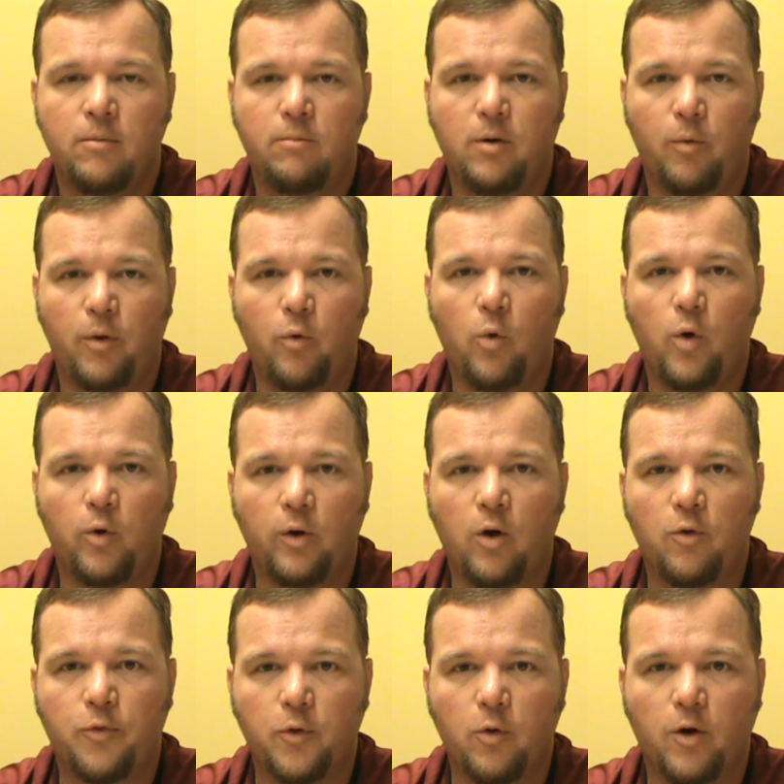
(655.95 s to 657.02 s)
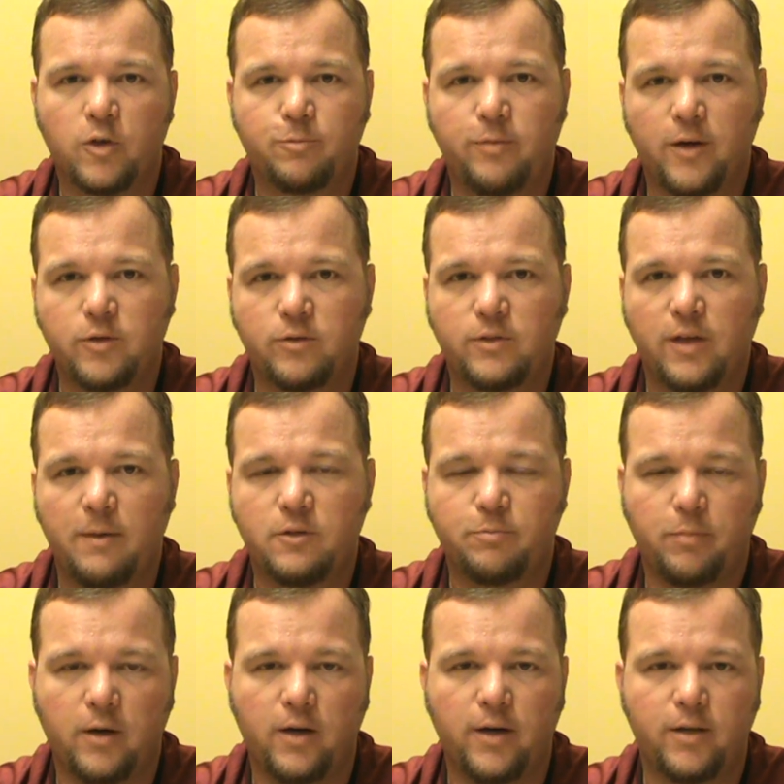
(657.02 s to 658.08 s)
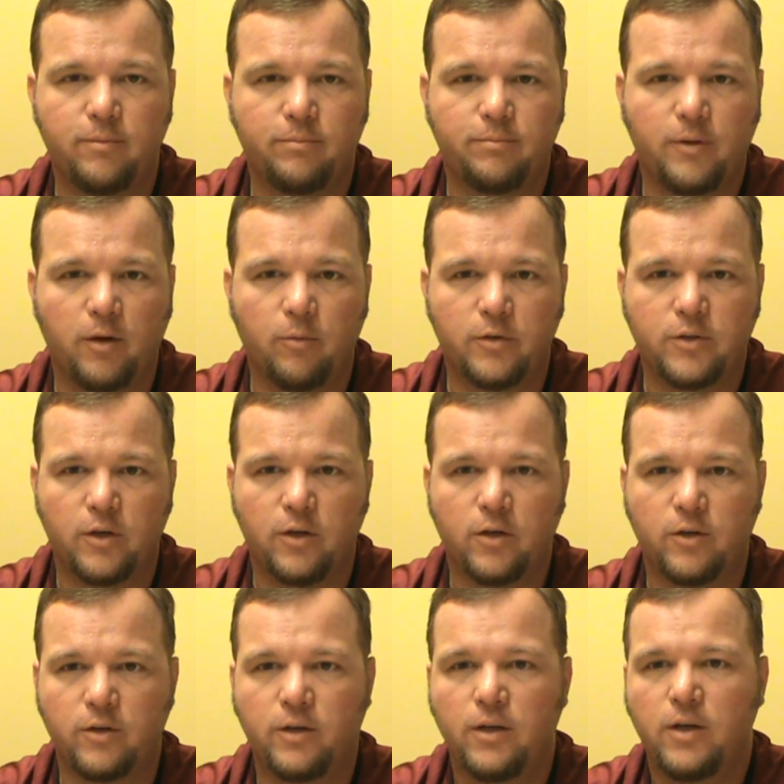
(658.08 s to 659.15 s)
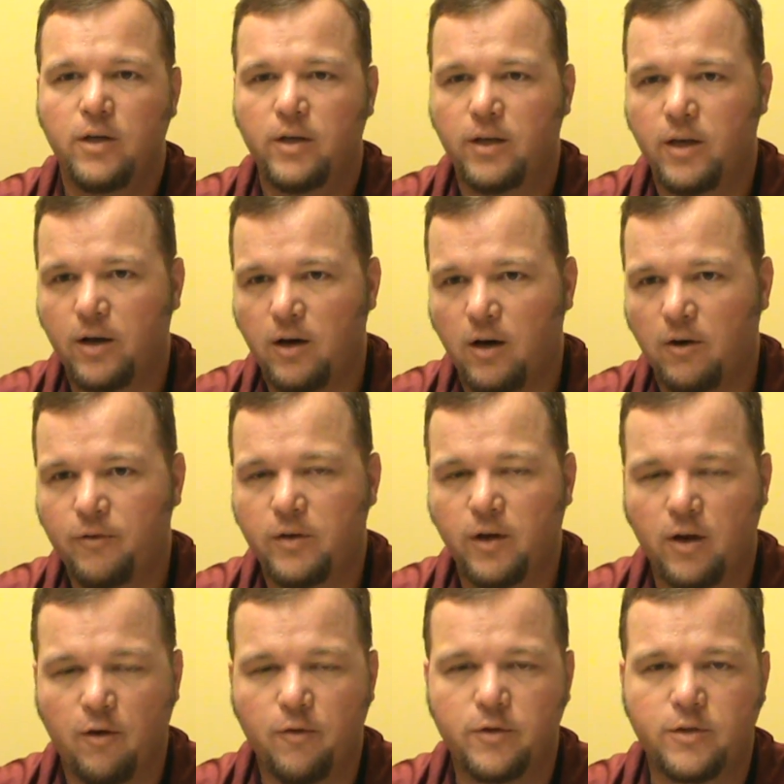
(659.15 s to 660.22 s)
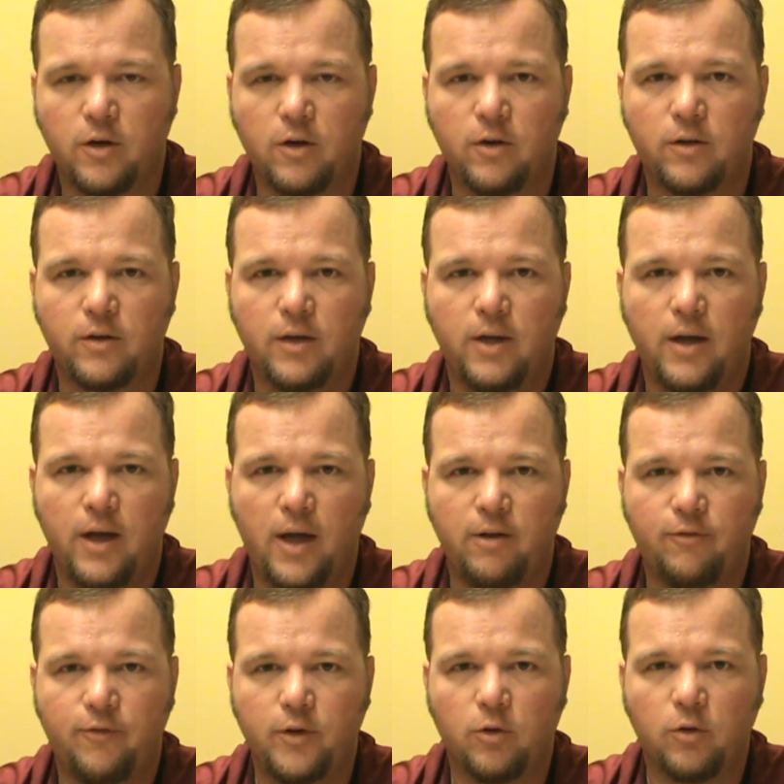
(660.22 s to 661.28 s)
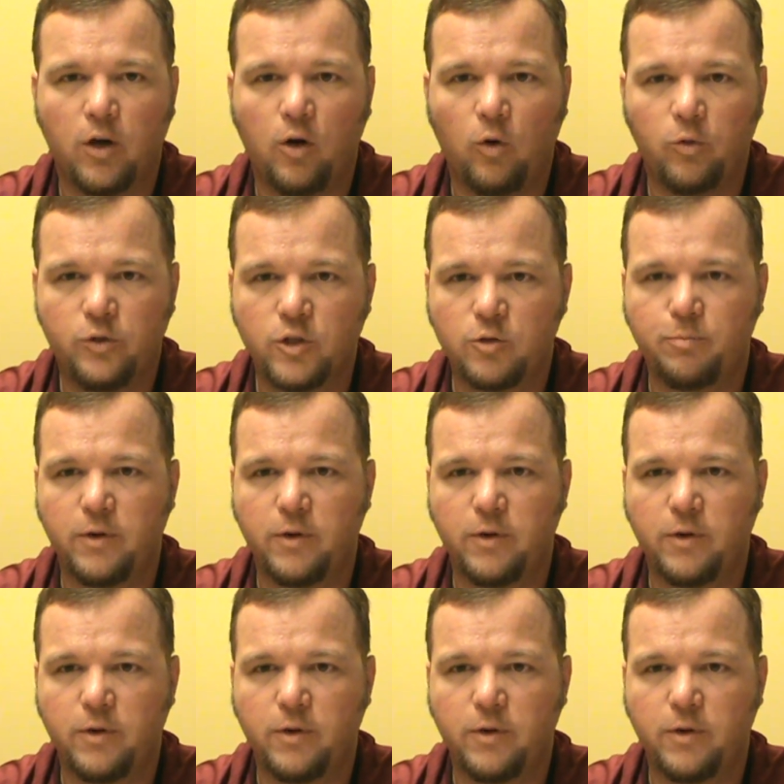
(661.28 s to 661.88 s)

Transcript: but we will go through our special teams: punt return, kickoff return, and field goal, just